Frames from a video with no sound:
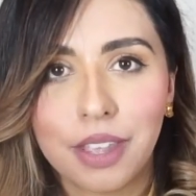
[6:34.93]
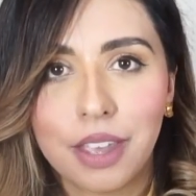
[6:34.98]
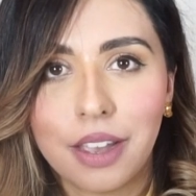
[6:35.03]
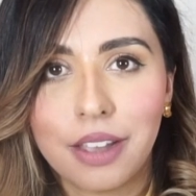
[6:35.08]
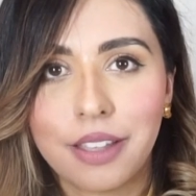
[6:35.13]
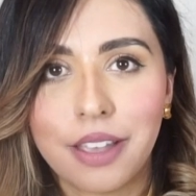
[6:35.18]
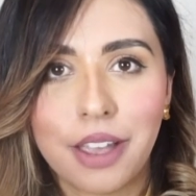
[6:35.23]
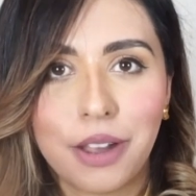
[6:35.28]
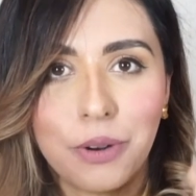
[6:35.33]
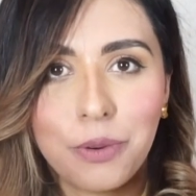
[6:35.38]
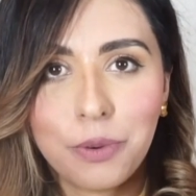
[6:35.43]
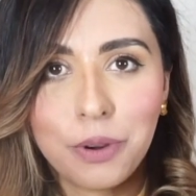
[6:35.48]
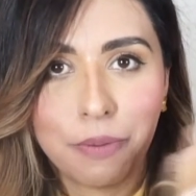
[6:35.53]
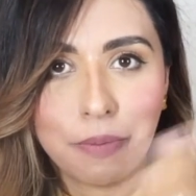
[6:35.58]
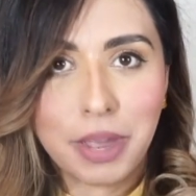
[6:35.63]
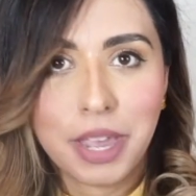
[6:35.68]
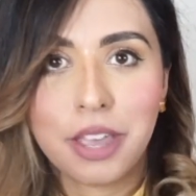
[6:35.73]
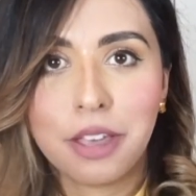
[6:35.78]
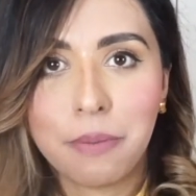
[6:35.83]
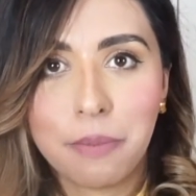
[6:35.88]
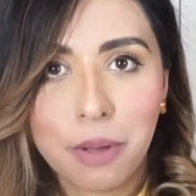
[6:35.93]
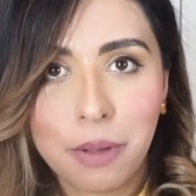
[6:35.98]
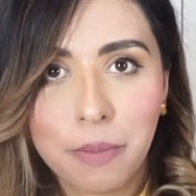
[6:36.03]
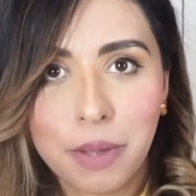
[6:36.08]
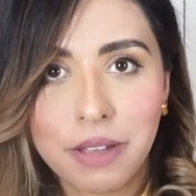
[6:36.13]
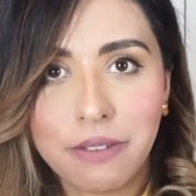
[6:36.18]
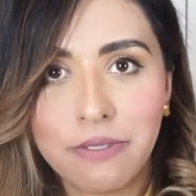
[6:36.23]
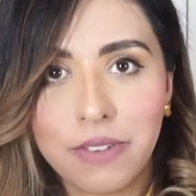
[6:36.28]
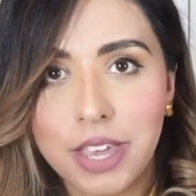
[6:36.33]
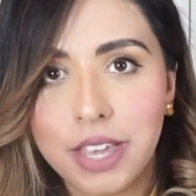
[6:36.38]
like, I don't wear makeup on
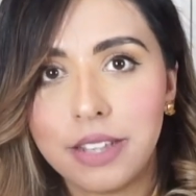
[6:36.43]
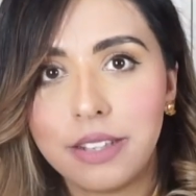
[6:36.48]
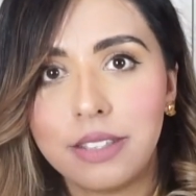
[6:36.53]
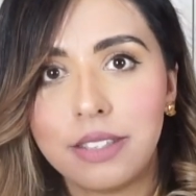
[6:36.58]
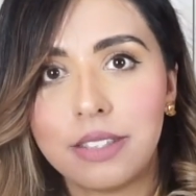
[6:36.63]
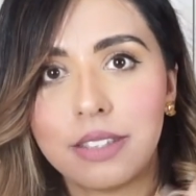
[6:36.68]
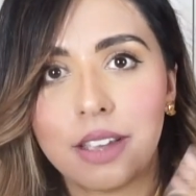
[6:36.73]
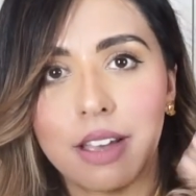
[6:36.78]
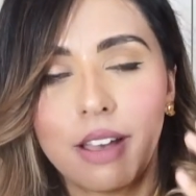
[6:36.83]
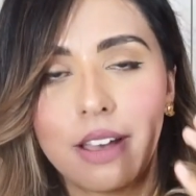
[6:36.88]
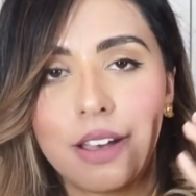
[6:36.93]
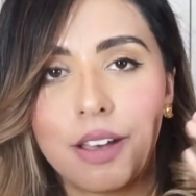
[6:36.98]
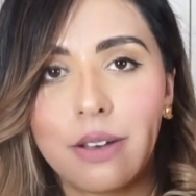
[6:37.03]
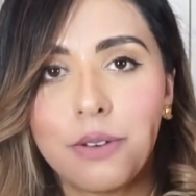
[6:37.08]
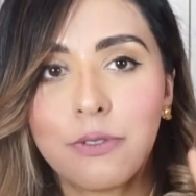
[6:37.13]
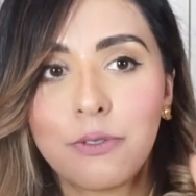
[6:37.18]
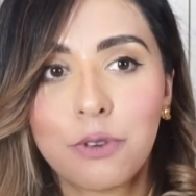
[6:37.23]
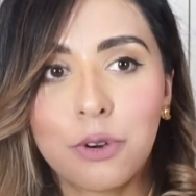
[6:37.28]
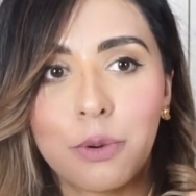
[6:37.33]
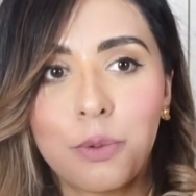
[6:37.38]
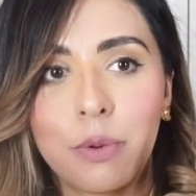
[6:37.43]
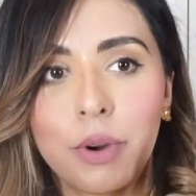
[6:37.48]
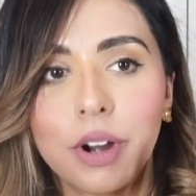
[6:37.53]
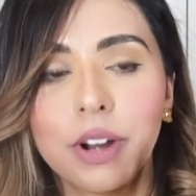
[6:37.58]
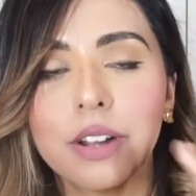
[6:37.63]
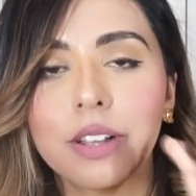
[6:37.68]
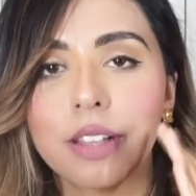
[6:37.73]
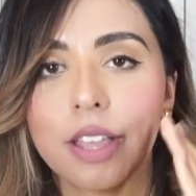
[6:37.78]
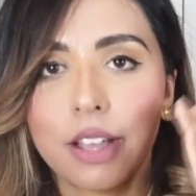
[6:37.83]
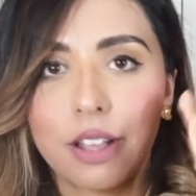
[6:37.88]
my face for
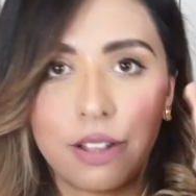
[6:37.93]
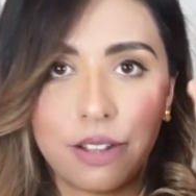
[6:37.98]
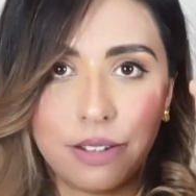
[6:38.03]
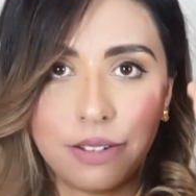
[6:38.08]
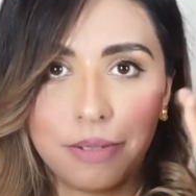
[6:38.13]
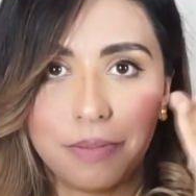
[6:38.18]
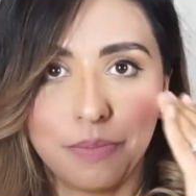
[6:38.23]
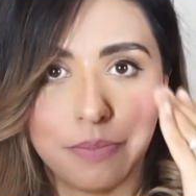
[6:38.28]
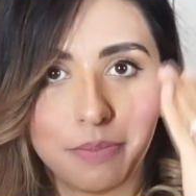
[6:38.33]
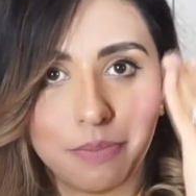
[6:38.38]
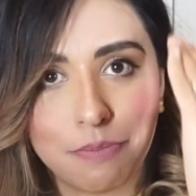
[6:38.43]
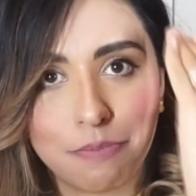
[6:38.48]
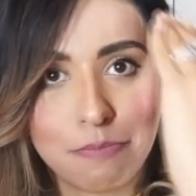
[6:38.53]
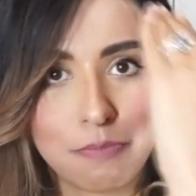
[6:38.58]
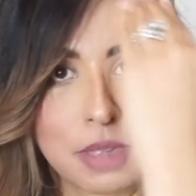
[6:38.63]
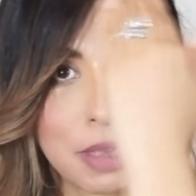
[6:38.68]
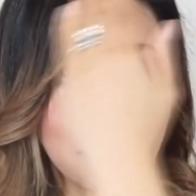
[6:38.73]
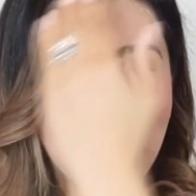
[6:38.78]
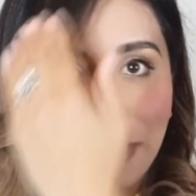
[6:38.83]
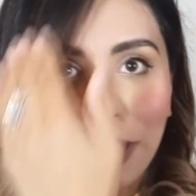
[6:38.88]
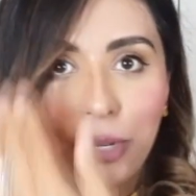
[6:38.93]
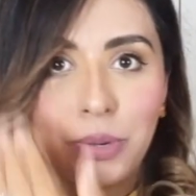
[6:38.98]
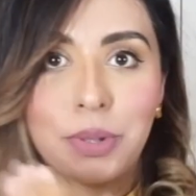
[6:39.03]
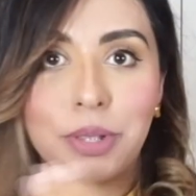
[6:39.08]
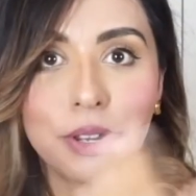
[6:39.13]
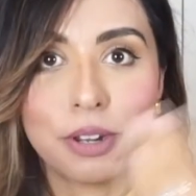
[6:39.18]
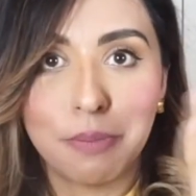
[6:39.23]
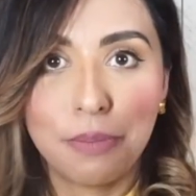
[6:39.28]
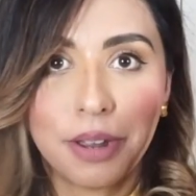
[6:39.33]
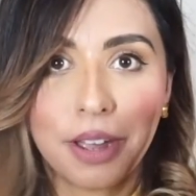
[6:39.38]
work. Like, I'll maybe do a
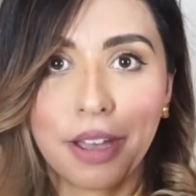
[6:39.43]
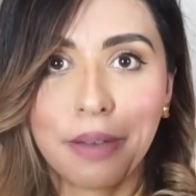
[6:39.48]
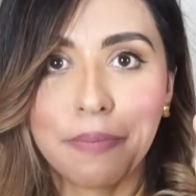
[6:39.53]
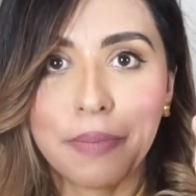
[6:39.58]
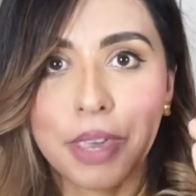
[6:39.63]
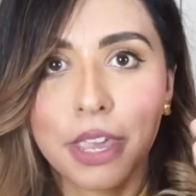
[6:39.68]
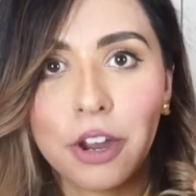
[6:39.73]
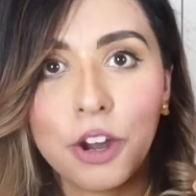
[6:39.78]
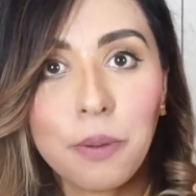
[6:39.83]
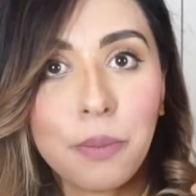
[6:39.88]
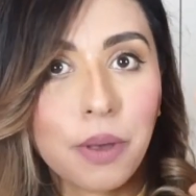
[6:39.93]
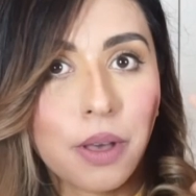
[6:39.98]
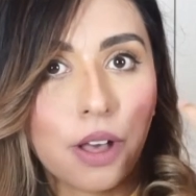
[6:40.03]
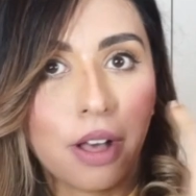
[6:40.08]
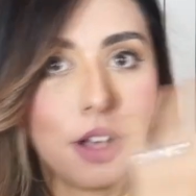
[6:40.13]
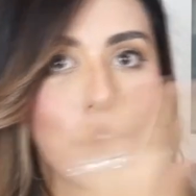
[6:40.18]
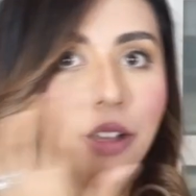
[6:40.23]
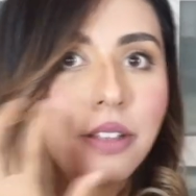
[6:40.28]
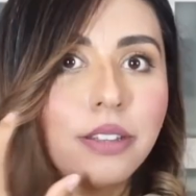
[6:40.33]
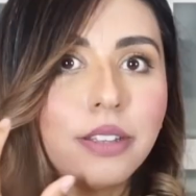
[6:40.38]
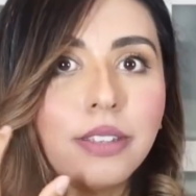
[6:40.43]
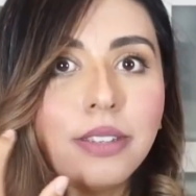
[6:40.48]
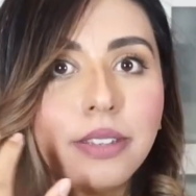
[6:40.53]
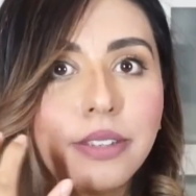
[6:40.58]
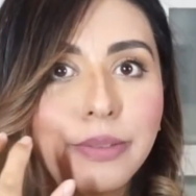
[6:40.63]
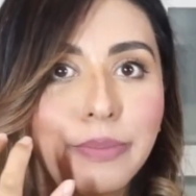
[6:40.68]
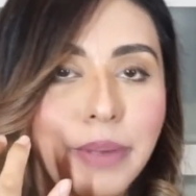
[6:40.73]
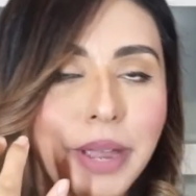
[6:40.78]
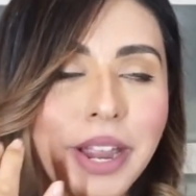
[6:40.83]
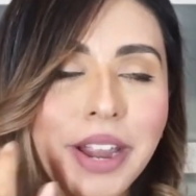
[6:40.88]
little bit up here, but all this
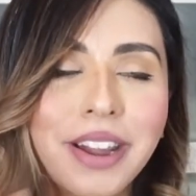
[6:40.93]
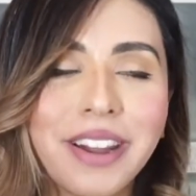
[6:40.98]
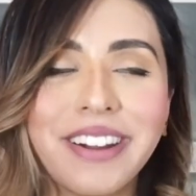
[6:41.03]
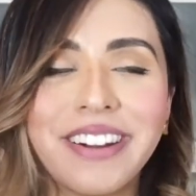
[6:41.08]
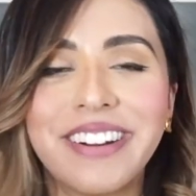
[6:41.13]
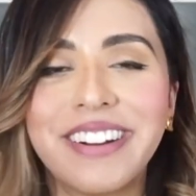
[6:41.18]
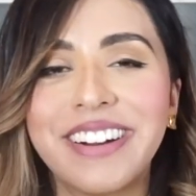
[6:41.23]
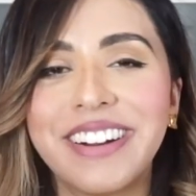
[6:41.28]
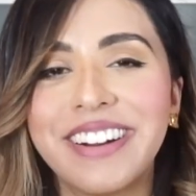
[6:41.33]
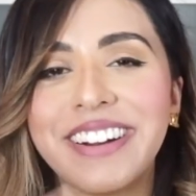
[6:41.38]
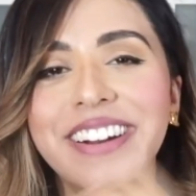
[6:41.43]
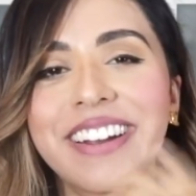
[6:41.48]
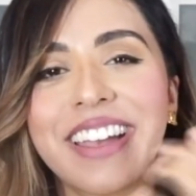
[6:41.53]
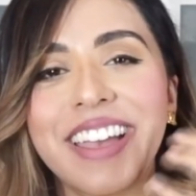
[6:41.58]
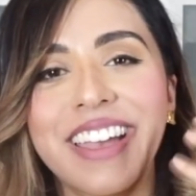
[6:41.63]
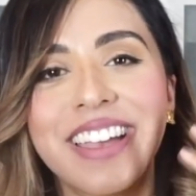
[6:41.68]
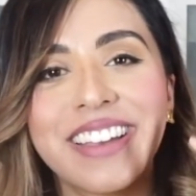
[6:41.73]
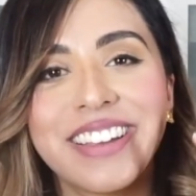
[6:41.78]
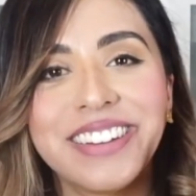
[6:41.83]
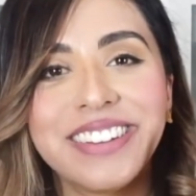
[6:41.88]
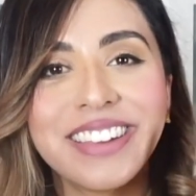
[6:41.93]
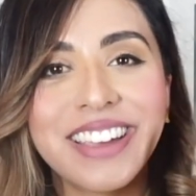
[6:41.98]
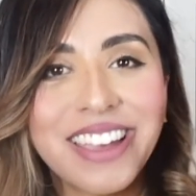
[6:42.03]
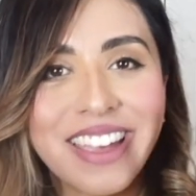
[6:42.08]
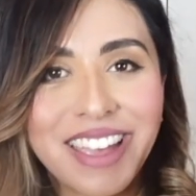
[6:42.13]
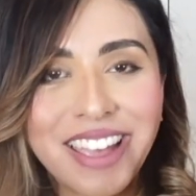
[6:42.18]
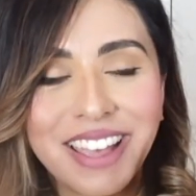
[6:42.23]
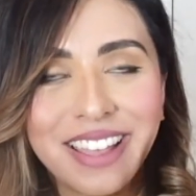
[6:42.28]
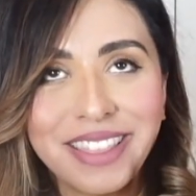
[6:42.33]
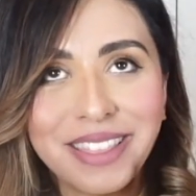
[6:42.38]
is bare. And
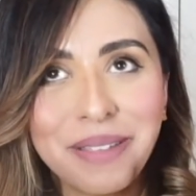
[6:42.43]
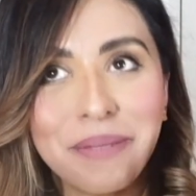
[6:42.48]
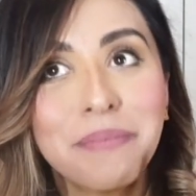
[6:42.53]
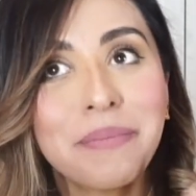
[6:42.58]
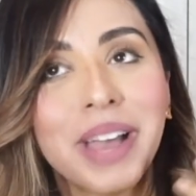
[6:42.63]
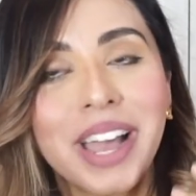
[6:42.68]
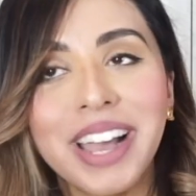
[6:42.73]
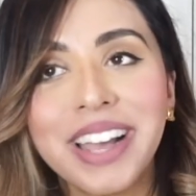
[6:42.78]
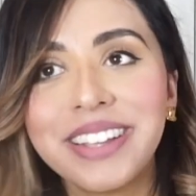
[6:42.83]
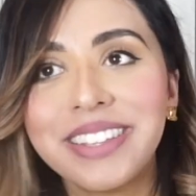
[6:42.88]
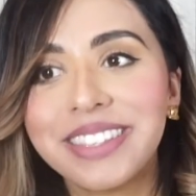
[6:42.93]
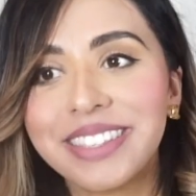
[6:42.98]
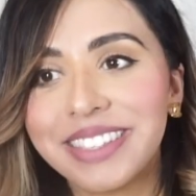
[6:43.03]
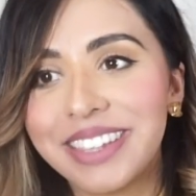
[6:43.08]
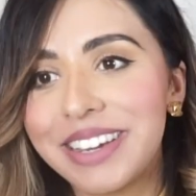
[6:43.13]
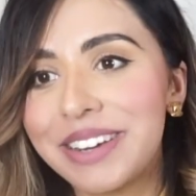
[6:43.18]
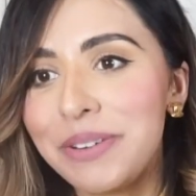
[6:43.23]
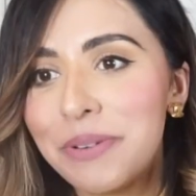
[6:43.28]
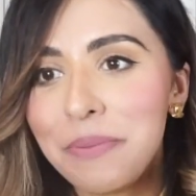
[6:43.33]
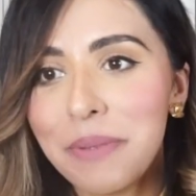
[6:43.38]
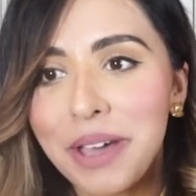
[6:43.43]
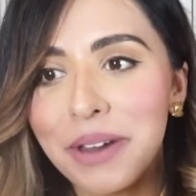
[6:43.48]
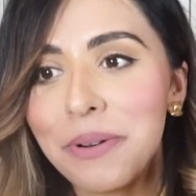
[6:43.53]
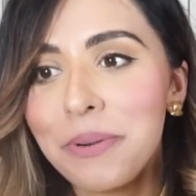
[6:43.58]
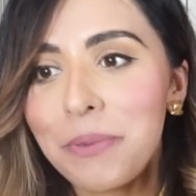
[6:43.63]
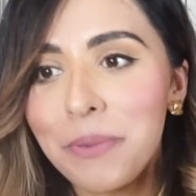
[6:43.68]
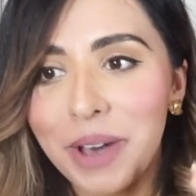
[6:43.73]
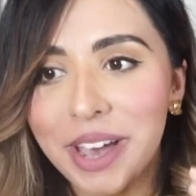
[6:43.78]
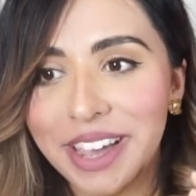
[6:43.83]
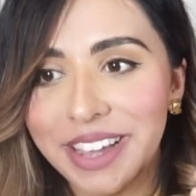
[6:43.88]
the masks, like, no matter
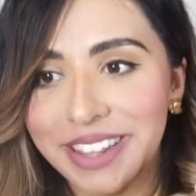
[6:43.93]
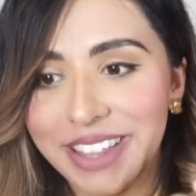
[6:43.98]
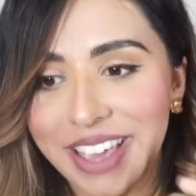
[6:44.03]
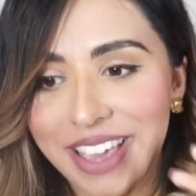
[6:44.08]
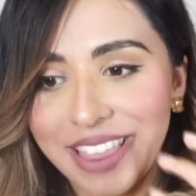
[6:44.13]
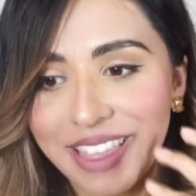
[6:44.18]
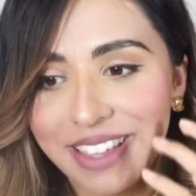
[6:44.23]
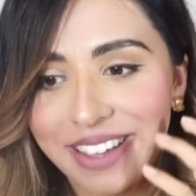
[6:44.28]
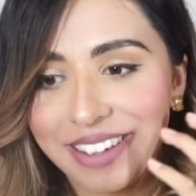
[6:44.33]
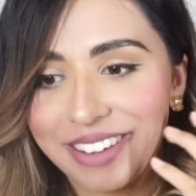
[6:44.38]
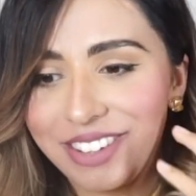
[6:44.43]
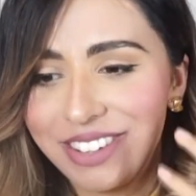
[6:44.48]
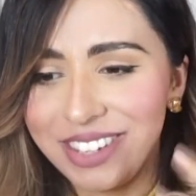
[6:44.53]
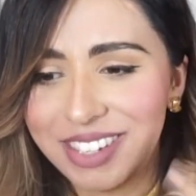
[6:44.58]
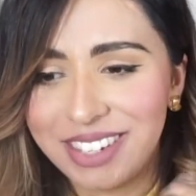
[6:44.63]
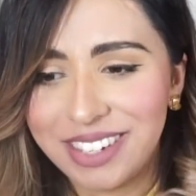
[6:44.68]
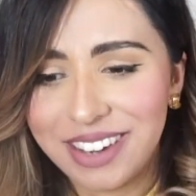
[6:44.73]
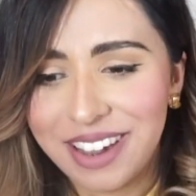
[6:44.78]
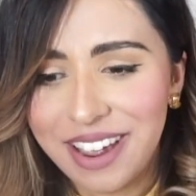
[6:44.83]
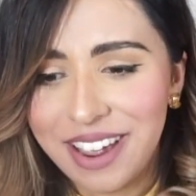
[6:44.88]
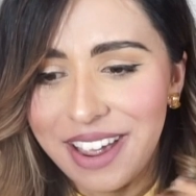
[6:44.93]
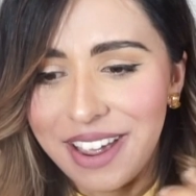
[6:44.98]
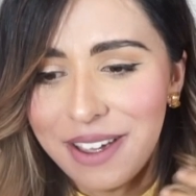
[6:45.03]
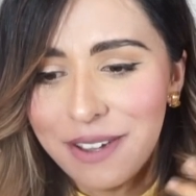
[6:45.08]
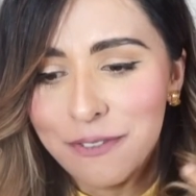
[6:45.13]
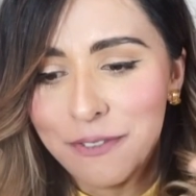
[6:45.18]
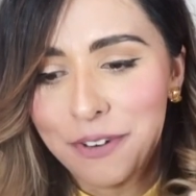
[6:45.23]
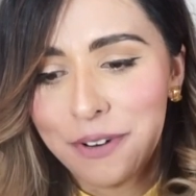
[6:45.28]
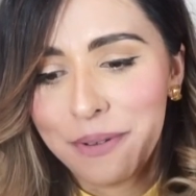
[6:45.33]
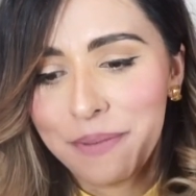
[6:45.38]
what, like, that just
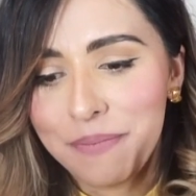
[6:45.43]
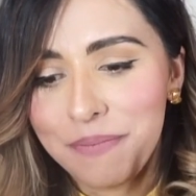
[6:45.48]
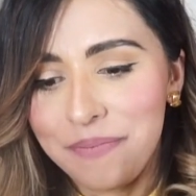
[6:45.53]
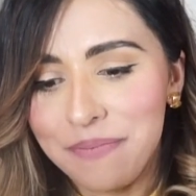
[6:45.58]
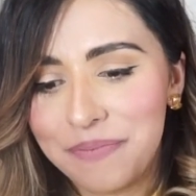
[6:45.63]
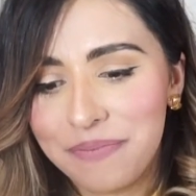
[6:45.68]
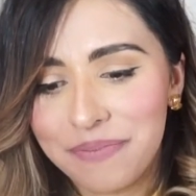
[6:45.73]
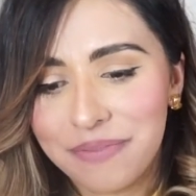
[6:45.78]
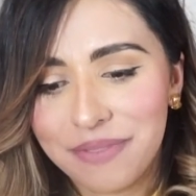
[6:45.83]
from